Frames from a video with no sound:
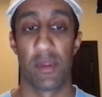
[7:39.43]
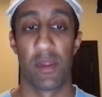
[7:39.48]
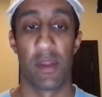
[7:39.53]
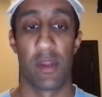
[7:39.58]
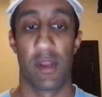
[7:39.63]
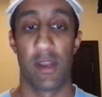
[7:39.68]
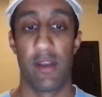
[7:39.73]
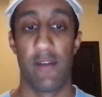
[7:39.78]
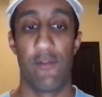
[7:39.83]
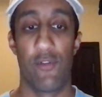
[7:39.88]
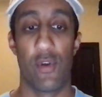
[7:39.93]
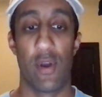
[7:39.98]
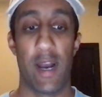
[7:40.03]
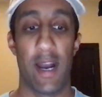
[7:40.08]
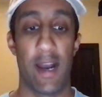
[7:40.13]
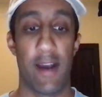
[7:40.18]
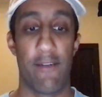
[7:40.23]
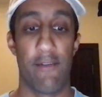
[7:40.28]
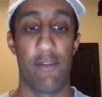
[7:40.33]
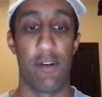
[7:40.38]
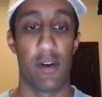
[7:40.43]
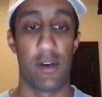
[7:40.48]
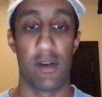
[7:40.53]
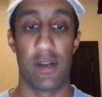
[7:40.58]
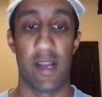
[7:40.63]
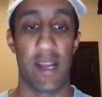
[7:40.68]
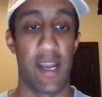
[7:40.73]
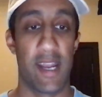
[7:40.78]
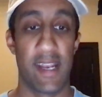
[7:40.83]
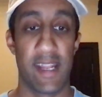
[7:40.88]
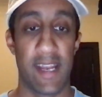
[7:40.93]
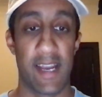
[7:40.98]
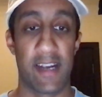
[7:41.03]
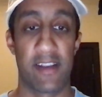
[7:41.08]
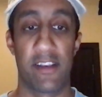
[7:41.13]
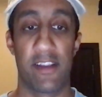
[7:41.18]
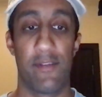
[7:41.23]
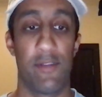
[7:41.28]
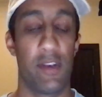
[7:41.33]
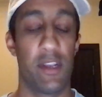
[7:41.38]
if you have any
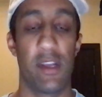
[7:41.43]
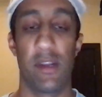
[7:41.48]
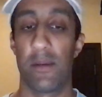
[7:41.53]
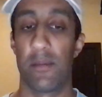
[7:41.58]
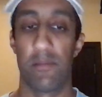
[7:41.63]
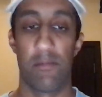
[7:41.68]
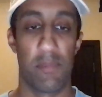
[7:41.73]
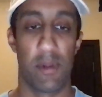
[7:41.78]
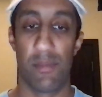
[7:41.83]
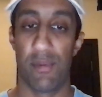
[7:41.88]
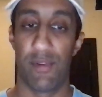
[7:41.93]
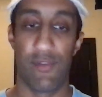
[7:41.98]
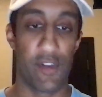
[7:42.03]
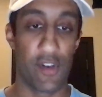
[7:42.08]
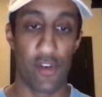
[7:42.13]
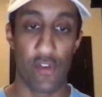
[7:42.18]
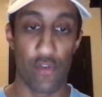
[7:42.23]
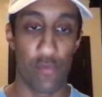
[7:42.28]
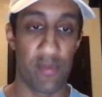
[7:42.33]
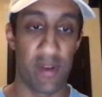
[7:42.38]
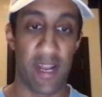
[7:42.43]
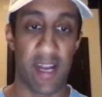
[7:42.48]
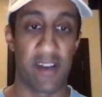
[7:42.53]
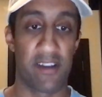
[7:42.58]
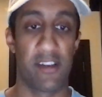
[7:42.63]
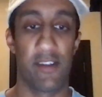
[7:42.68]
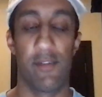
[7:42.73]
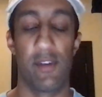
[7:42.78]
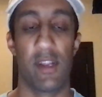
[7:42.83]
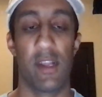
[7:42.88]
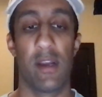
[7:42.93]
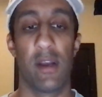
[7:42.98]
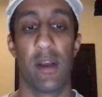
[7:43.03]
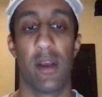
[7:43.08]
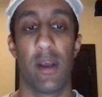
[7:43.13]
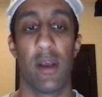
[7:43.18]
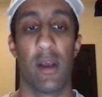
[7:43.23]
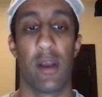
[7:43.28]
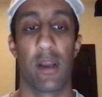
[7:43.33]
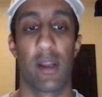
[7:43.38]
activity, maybe even human activity,
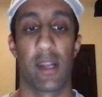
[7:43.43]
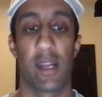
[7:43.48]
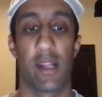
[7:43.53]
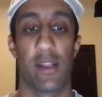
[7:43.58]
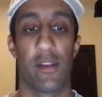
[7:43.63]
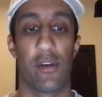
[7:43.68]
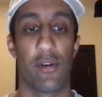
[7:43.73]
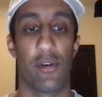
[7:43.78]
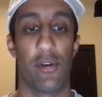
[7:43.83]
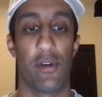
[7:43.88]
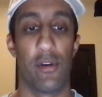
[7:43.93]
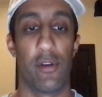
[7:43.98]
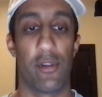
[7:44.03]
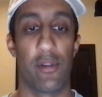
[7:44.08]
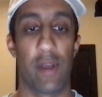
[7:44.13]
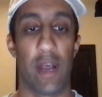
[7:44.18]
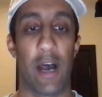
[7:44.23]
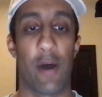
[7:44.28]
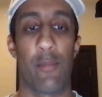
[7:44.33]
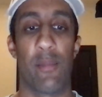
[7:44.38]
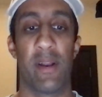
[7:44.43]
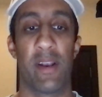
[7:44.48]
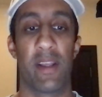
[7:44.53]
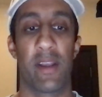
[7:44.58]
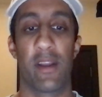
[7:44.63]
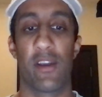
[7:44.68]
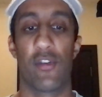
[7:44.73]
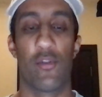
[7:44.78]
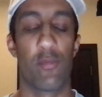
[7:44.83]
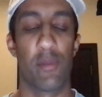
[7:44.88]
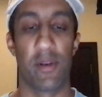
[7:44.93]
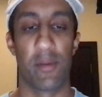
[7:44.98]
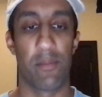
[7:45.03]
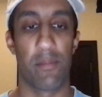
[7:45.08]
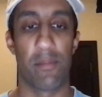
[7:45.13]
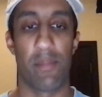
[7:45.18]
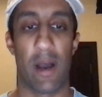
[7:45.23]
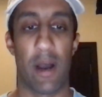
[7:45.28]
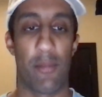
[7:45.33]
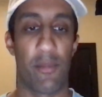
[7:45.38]
can the Earth, how
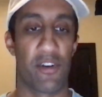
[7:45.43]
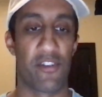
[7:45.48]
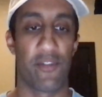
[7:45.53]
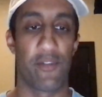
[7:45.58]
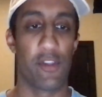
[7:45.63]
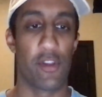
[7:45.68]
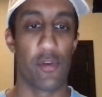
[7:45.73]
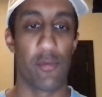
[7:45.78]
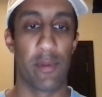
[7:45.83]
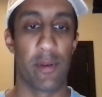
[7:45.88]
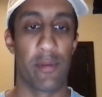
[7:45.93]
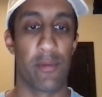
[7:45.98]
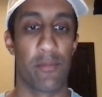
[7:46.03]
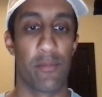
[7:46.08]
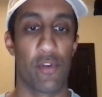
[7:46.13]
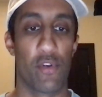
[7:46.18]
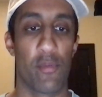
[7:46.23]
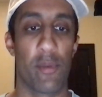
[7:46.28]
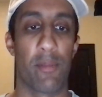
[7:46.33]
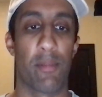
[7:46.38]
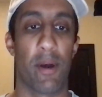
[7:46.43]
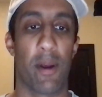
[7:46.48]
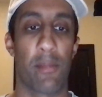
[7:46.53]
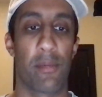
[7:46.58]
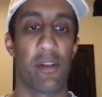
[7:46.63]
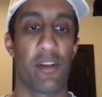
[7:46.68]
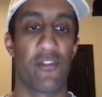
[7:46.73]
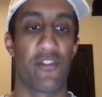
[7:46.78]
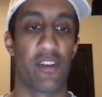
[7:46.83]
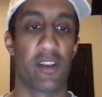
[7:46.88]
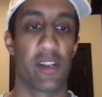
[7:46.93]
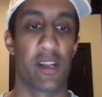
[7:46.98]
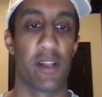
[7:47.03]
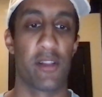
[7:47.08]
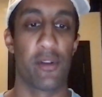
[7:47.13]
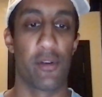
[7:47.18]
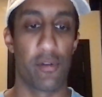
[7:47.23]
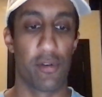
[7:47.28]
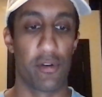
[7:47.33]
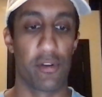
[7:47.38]
much of the human population can
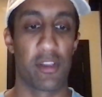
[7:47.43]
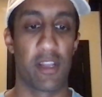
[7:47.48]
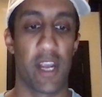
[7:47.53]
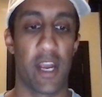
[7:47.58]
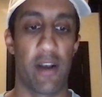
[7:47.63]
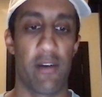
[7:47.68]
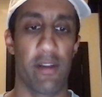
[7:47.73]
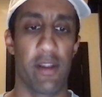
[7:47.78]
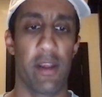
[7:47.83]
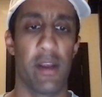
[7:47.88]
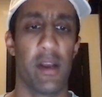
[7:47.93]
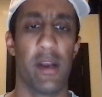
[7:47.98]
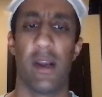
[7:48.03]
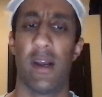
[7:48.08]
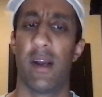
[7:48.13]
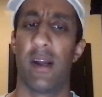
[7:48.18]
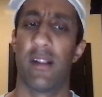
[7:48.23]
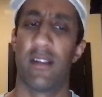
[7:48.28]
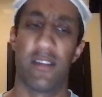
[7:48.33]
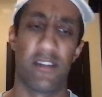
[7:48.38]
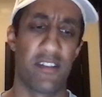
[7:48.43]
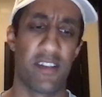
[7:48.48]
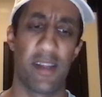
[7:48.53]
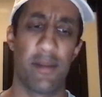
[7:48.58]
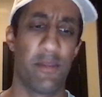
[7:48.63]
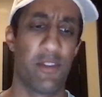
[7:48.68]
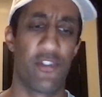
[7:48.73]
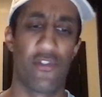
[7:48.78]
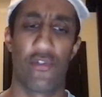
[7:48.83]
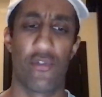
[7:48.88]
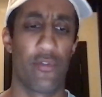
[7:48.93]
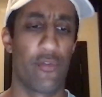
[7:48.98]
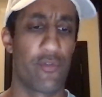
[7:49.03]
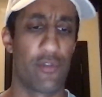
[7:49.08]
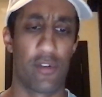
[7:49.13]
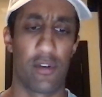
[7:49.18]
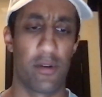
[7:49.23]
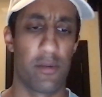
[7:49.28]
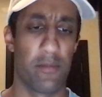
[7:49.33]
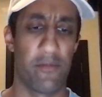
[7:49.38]
the Earth carry? The same is true
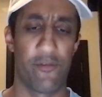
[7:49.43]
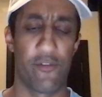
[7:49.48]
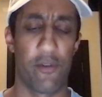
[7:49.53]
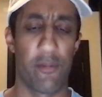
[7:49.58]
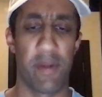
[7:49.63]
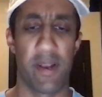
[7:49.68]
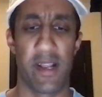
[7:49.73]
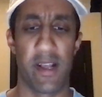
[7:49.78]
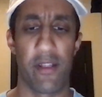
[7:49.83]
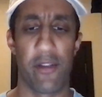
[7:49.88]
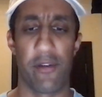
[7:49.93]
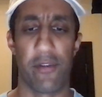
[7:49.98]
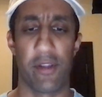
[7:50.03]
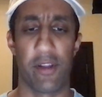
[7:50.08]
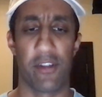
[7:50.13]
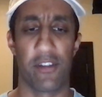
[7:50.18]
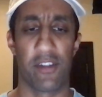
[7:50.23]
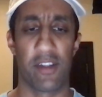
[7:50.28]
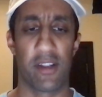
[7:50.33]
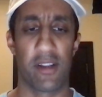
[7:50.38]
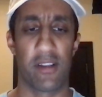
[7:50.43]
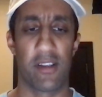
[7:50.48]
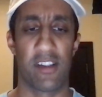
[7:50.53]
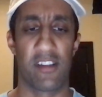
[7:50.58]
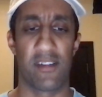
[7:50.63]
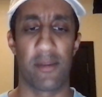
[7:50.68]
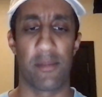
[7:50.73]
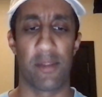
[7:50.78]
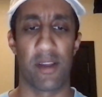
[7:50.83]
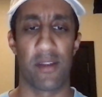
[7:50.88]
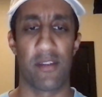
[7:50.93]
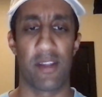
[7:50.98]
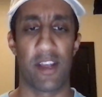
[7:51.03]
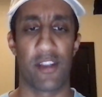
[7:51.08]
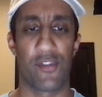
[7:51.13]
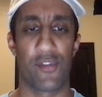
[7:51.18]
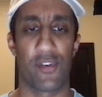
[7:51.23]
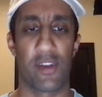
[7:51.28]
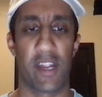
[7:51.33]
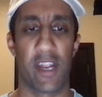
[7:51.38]
for many other things. They sometimes
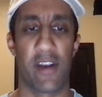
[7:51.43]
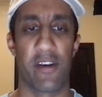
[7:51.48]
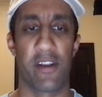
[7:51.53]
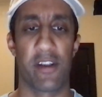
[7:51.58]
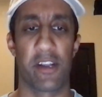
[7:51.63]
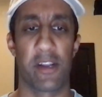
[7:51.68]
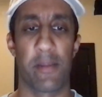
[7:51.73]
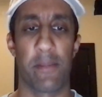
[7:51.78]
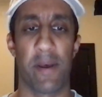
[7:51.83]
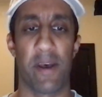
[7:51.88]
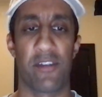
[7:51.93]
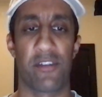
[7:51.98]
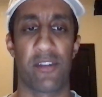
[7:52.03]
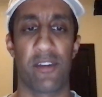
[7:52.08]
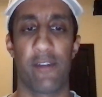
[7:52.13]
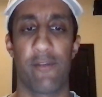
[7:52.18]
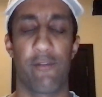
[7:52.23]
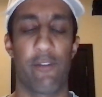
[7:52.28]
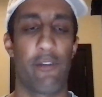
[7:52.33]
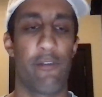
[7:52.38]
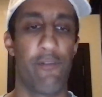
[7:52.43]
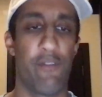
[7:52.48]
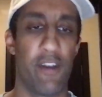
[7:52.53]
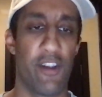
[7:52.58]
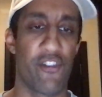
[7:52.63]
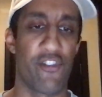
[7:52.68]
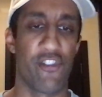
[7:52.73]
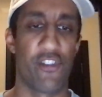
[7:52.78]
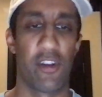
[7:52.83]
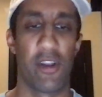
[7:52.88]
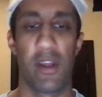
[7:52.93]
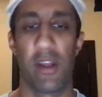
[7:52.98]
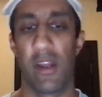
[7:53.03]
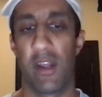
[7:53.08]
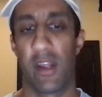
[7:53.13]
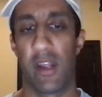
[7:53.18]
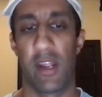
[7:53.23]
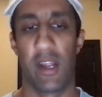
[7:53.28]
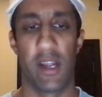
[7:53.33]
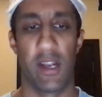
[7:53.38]
ask for carrying capacity for fish
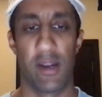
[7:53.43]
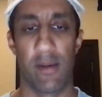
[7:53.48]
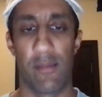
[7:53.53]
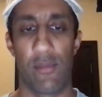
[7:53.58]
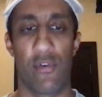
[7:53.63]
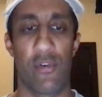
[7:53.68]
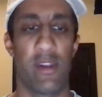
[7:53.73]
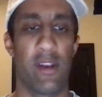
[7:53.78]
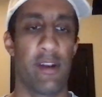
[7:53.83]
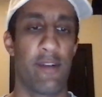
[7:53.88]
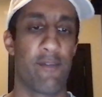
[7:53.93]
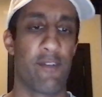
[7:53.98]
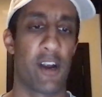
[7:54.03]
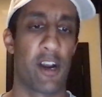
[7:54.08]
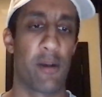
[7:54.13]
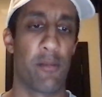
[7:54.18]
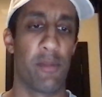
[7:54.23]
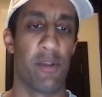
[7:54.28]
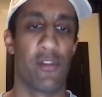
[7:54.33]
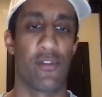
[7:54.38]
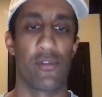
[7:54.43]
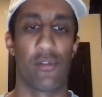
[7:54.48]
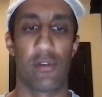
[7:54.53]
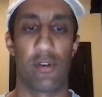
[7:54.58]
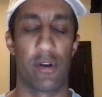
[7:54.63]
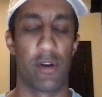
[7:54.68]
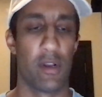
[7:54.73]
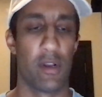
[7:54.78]
in a marine environment, or